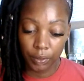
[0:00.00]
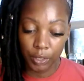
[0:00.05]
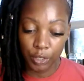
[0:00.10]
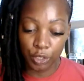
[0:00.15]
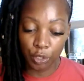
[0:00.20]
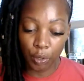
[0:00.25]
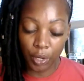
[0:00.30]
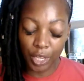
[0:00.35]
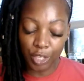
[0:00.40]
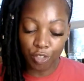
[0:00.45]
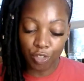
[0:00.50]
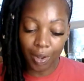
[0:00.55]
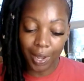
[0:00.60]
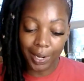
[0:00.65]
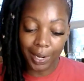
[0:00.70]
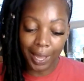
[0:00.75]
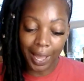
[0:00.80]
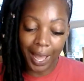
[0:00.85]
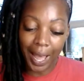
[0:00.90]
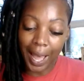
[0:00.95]
So they
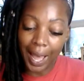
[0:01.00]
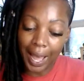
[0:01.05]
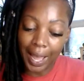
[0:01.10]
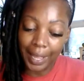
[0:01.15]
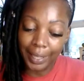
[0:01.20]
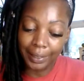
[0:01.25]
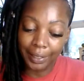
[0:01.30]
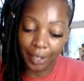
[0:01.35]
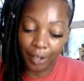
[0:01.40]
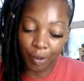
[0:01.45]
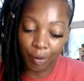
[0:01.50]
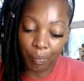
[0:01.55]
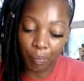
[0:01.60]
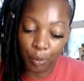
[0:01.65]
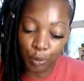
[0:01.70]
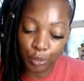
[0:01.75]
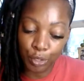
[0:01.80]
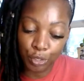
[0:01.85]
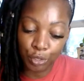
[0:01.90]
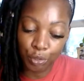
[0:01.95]
try to hide their
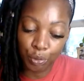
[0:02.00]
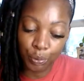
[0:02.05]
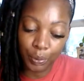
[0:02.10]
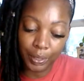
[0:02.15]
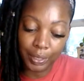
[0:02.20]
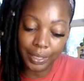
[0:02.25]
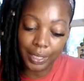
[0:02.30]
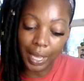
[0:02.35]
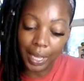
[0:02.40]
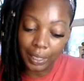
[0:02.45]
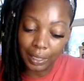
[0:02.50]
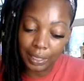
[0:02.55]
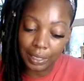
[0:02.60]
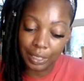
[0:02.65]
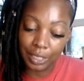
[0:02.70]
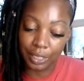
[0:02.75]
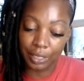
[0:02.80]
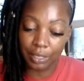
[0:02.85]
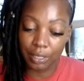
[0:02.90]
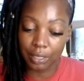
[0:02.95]
emotional
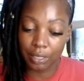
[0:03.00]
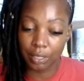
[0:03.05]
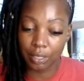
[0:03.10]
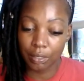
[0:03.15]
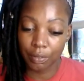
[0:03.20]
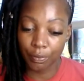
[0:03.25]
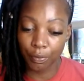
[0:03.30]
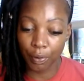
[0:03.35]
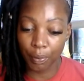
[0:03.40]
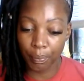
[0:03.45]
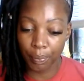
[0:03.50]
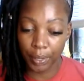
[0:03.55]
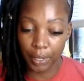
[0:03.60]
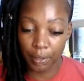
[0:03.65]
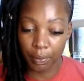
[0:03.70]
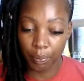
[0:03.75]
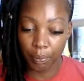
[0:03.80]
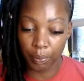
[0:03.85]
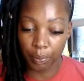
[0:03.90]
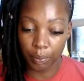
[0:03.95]
intelligence from
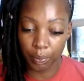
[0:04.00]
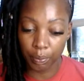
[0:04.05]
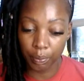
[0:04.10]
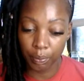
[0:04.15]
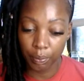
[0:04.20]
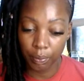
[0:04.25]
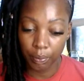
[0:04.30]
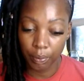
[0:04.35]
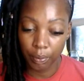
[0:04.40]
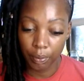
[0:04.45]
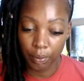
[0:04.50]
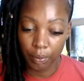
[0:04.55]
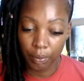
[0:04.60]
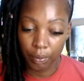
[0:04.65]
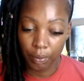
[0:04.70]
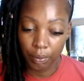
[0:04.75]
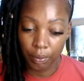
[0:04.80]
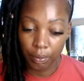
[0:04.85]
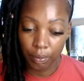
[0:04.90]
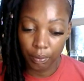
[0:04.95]
people
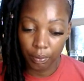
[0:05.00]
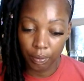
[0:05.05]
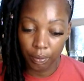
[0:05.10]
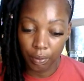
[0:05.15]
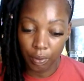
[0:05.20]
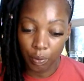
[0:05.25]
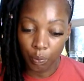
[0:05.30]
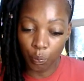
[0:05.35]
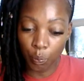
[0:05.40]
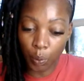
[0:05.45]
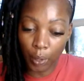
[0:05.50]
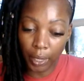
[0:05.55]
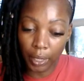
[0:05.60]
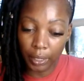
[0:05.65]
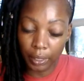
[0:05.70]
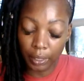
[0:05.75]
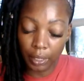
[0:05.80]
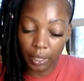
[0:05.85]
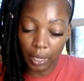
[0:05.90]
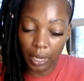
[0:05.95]

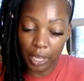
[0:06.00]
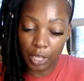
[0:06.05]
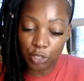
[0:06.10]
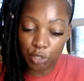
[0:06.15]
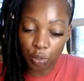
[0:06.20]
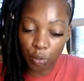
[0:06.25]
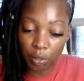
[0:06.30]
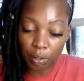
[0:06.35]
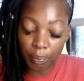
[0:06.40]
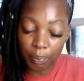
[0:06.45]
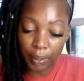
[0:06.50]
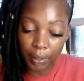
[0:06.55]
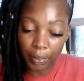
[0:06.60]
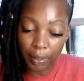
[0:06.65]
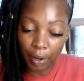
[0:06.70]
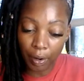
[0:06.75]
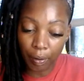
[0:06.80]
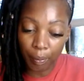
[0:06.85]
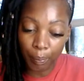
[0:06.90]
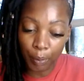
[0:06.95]
when it's going to be
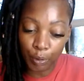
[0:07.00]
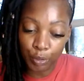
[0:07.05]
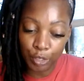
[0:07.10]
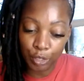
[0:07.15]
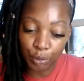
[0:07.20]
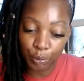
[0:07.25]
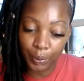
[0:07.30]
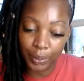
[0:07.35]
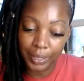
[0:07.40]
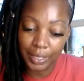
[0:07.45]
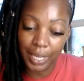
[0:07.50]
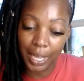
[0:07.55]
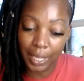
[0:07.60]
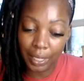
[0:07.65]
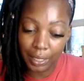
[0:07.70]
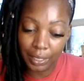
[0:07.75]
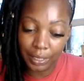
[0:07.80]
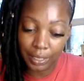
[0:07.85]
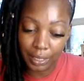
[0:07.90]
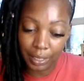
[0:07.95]
their emotional
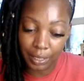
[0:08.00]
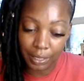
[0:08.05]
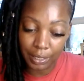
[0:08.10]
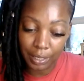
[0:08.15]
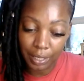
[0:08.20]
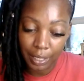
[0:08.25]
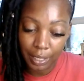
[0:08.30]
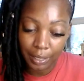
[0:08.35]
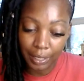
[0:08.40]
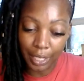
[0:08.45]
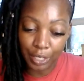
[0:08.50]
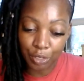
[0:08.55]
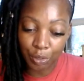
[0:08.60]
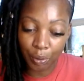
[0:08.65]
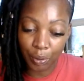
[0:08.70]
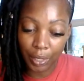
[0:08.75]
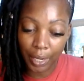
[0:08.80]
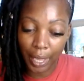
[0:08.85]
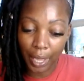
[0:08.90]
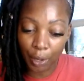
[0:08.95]
intelligence that's
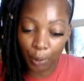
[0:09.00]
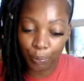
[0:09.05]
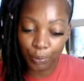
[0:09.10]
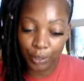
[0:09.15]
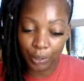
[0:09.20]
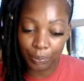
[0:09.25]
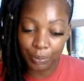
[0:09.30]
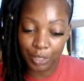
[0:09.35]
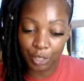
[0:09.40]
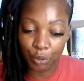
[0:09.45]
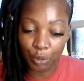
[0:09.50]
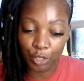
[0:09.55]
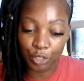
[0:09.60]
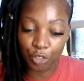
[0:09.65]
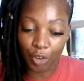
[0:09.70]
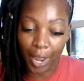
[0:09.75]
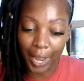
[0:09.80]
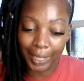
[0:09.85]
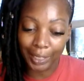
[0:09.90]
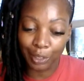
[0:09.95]
going to help them to
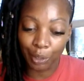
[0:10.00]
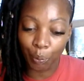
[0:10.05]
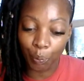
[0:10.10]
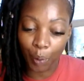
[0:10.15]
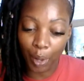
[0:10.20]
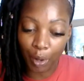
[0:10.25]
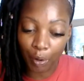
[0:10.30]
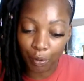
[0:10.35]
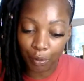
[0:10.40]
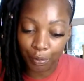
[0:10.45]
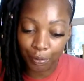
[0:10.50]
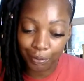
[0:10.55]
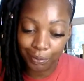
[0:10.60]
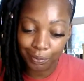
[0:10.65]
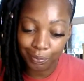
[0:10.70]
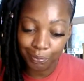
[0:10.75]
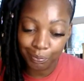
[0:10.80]
attract the wealth.